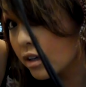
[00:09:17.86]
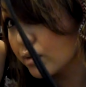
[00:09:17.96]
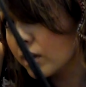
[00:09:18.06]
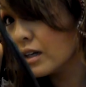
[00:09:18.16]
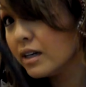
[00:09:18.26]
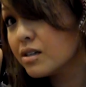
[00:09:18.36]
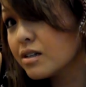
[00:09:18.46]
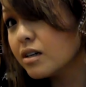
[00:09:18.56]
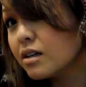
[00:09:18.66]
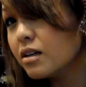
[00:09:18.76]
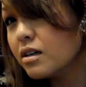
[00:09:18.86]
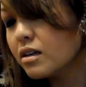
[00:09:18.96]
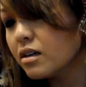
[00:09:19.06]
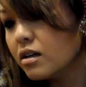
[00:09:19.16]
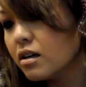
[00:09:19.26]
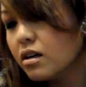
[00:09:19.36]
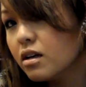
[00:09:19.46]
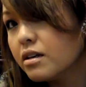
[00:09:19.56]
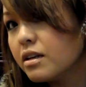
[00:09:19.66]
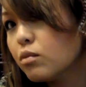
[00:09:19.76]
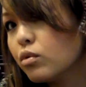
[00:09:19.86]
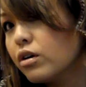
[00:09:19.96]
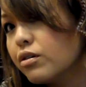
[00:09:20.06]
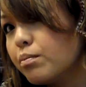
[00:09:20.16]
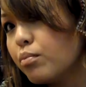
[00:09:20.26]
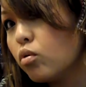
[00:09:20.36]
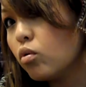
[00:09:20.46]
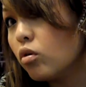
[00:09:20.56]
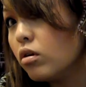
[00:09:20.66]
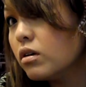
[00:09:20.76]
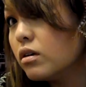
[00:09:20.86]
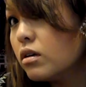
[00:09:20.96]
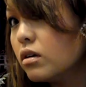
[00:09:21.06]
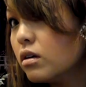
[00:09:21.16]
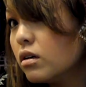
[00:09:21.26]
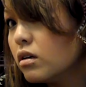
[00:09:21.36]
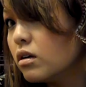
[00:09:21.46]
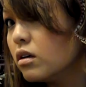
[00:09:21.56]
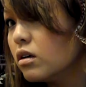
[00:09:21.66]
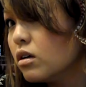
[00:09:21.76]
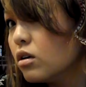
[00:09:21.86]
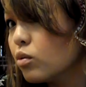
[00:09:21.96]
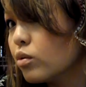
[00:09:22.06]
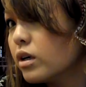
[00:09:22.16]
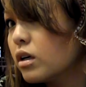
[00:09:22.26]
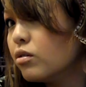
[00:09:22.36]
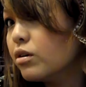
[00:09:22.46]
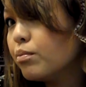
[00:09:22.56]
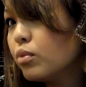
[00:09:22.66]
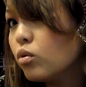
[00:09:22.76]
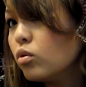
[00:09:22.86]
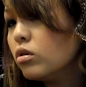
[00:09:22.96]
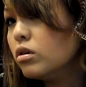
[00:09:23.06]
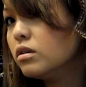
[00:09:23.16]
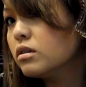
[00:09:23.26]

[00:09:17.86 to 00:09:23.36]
to release, then we're going to pull. We're going to pull.